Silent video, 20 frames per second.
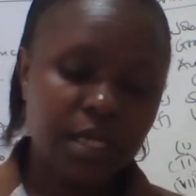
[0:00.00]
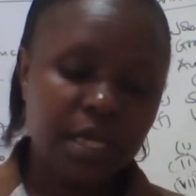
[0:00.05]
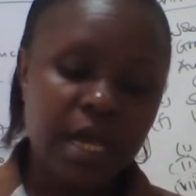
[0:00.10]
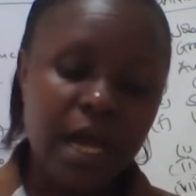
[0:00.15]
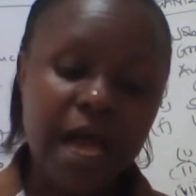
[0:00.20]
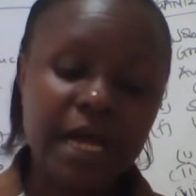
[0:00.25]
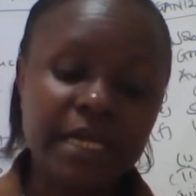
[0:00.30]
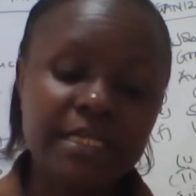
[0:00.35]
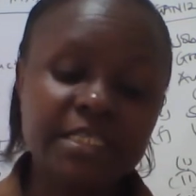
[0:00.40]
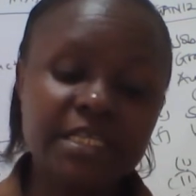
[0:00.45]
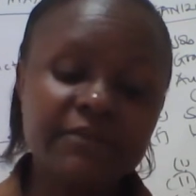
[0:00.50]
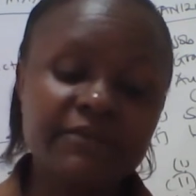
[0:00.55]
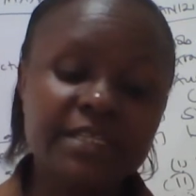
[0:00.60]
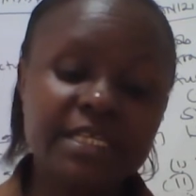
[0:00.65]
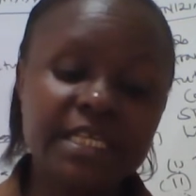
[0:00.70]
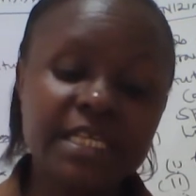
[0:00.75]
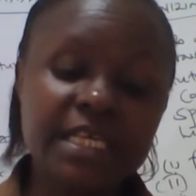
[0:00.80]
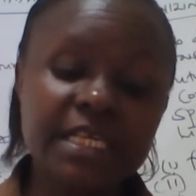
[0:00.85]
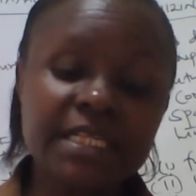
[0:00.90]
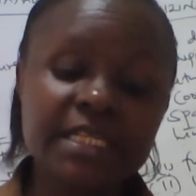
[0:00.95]

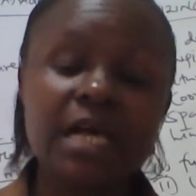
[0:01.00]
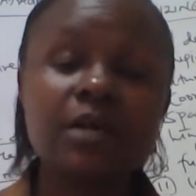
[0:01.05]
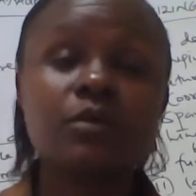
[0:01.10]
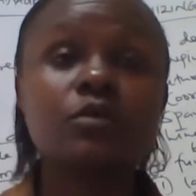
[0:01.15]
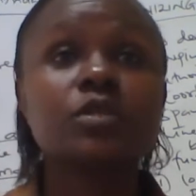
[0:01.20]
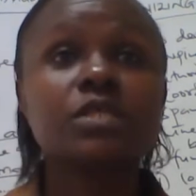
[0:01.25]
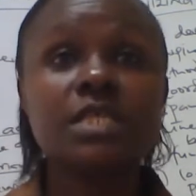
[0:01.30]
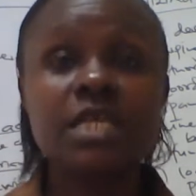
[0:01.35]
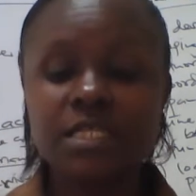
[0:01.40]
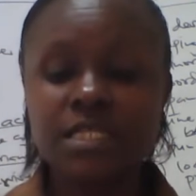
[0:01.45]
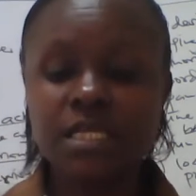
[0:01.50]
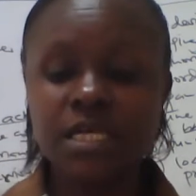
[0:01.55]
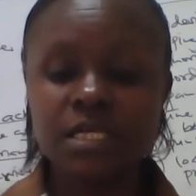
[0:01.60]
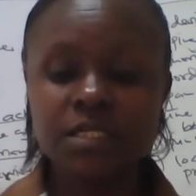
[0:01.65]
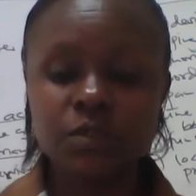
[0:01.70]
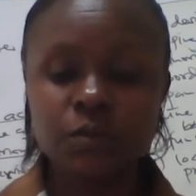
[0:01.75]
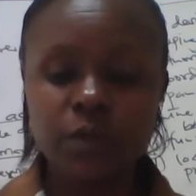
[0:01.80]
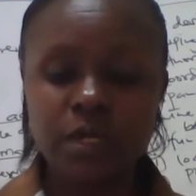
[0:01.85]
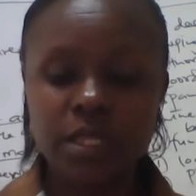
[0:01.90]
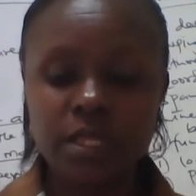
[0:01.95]
activities
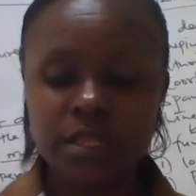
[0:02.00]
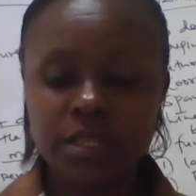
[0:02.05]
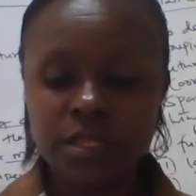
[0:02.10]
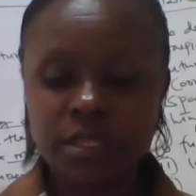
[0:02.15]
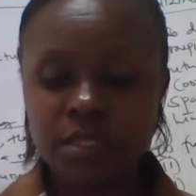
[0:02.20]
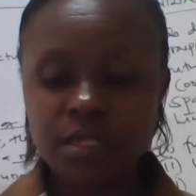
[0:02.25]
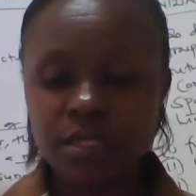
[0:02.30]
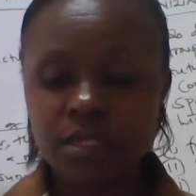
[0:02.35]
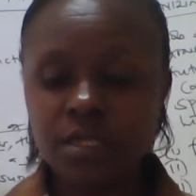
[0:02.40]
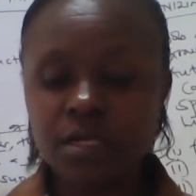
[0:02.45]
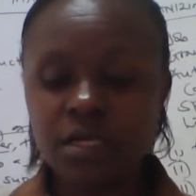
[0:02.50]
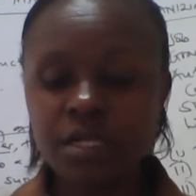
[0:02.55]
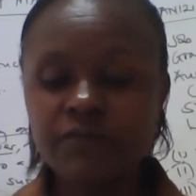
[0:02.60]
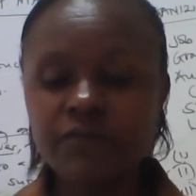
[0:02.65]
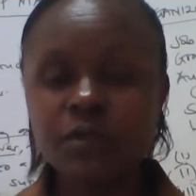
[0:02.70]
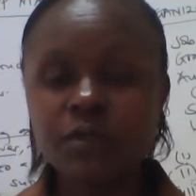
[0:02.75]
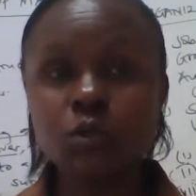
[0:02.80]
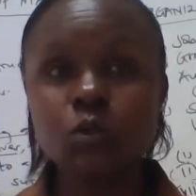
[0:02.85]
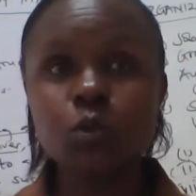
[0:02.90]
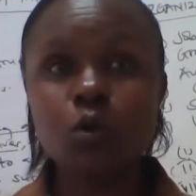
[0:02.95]
associated with
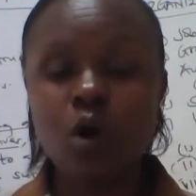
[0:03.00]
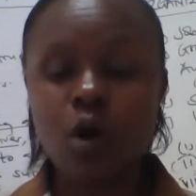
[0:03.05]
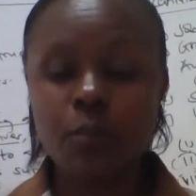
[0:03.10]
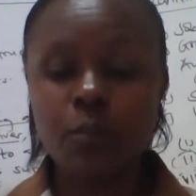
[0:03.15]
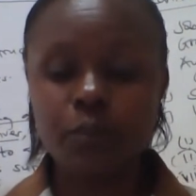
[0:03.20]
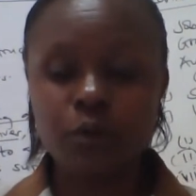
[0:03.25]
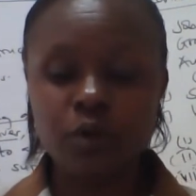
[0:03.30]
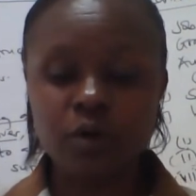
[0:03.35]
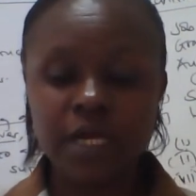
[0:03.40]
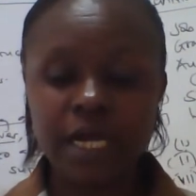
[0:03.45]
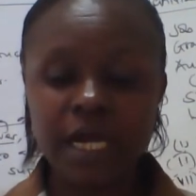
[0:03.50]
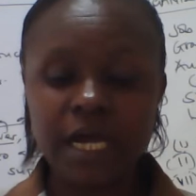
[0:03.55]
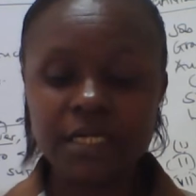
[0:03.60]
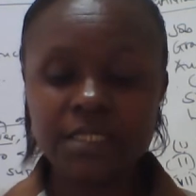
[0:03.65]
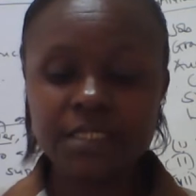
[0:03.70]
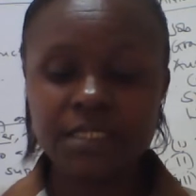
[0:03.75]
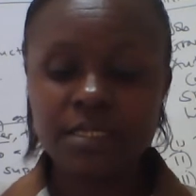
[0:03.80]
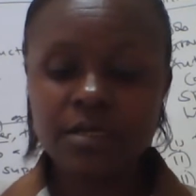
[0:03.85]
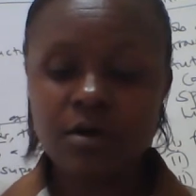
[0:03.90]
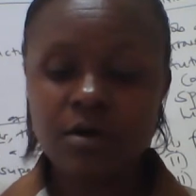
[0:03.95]
individual
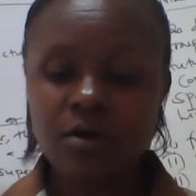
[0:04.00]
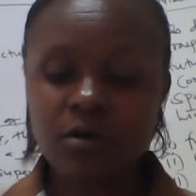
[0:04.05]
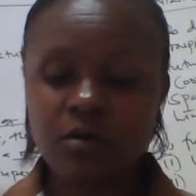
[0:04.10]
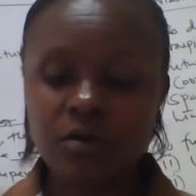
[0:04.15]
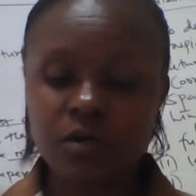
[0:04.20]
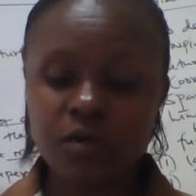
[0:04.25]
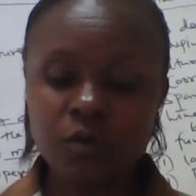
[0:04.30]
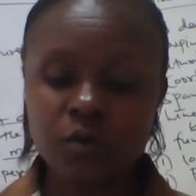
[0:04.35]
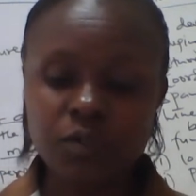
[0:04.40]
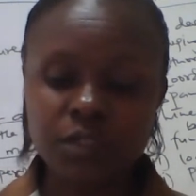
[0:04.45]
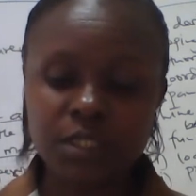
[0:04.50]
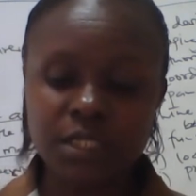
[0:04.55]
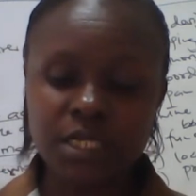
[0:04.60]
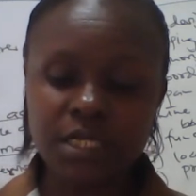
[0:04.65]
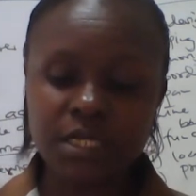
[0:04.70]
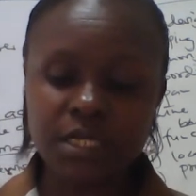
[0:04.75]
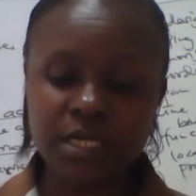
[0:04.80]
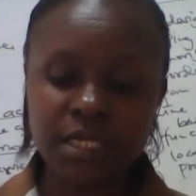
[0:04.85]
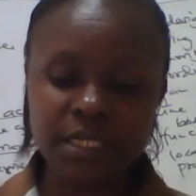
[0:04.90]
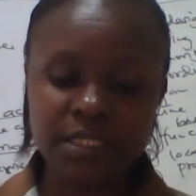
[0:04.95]
products or
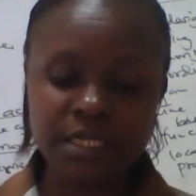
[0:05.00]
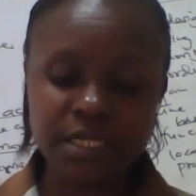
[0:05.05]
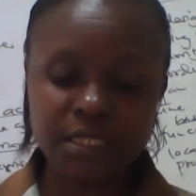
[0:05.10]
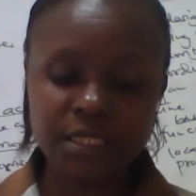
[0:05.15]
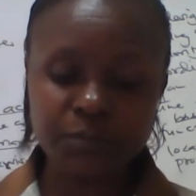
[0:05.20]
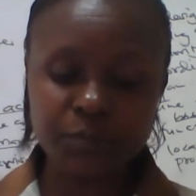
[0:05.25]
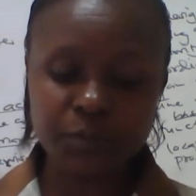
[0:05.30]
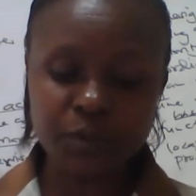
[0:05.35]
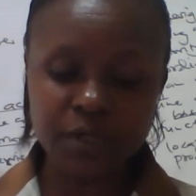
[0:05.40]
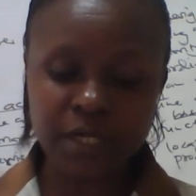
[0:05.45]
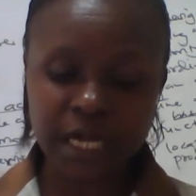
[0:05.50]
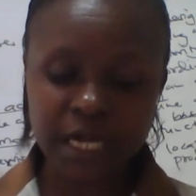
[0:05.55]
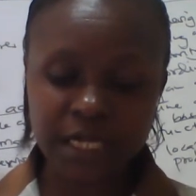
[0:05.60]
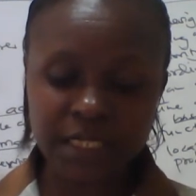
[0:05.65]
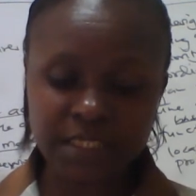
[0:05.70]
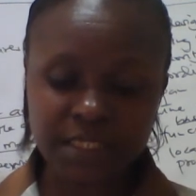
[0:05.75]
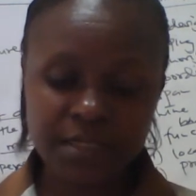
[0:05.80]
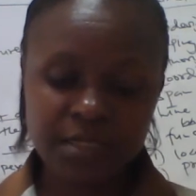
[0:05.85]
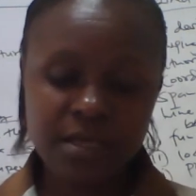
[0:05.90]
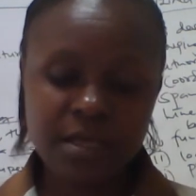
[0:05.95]
closely related
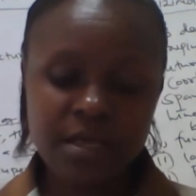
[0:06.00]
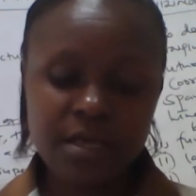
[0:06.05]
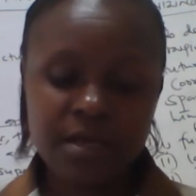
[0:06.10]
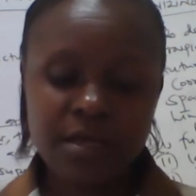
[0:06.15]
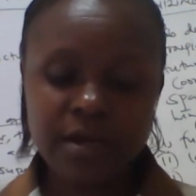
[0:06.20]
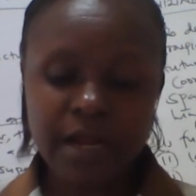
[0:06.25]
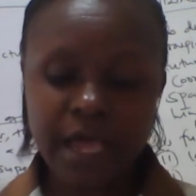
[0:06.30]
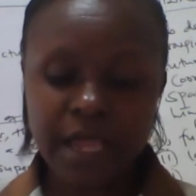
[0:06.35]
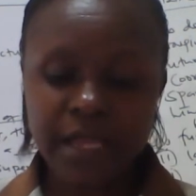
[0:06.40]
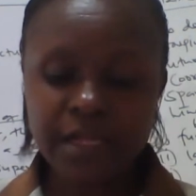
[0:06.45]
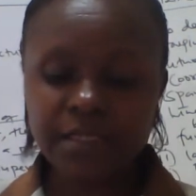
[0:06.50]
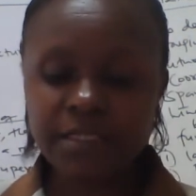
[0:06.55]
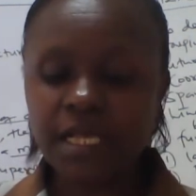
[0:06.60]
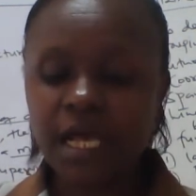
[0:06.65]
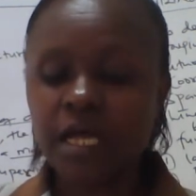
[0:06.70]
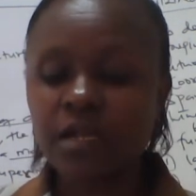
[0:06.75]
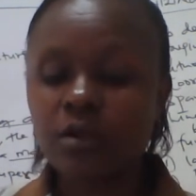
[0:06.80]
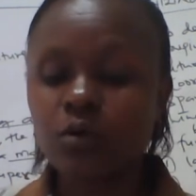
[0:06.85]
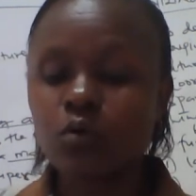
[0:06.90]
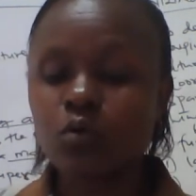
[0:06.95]
products lines
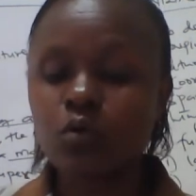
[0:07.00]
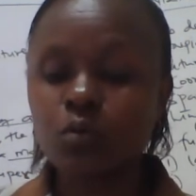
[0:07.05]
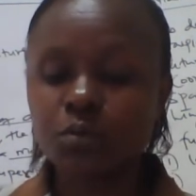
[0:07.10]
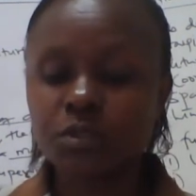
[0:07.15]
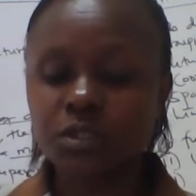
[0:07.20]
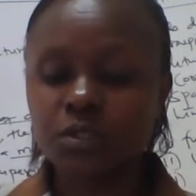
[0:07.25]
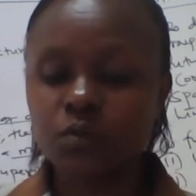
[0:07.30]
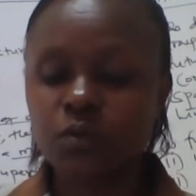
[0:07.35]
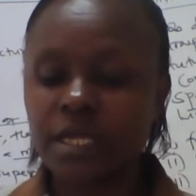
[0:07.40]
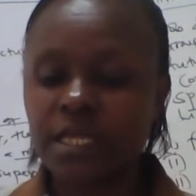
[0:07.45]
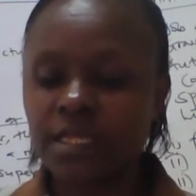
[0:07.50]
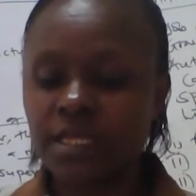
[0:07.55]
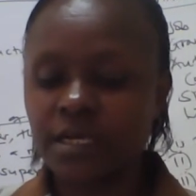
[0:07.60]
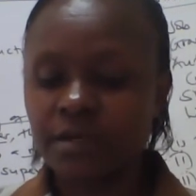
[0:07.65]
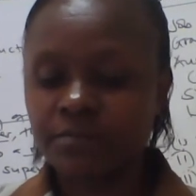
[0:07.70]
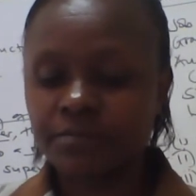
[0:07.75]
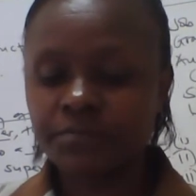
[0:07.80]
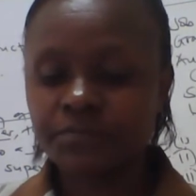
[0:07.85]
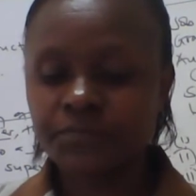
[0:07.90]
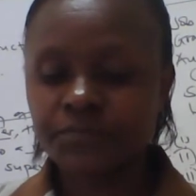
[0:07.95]
are grouped together.